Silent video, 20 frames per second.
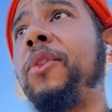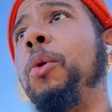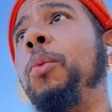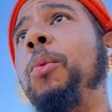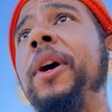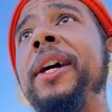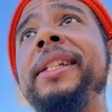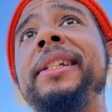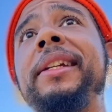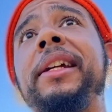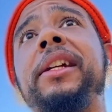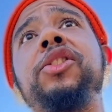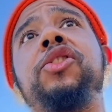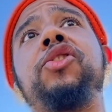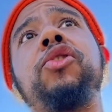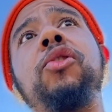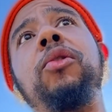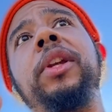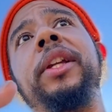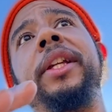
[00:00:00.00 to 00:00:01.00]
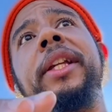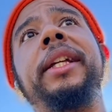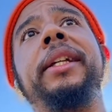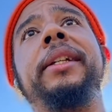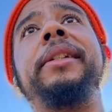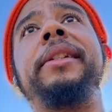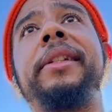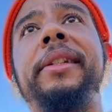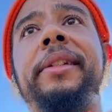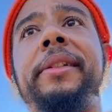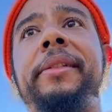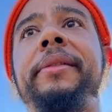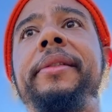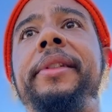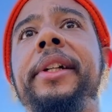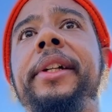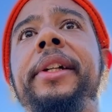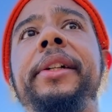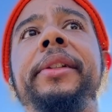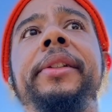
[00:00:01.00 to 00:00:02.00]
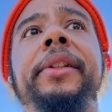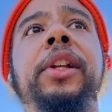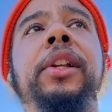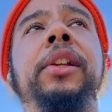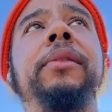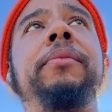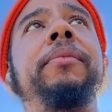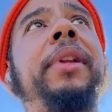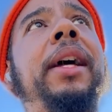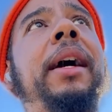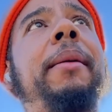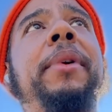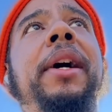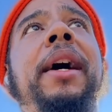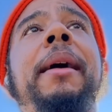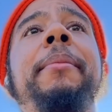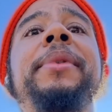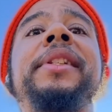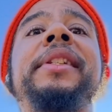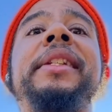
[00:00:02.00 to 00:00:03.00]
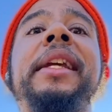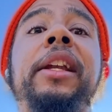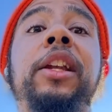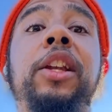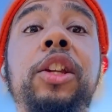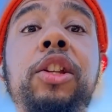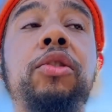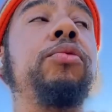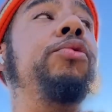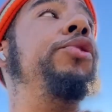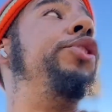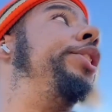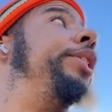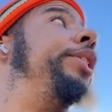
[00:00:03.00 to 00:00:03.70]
the ones in control of this, I'm gonna say the little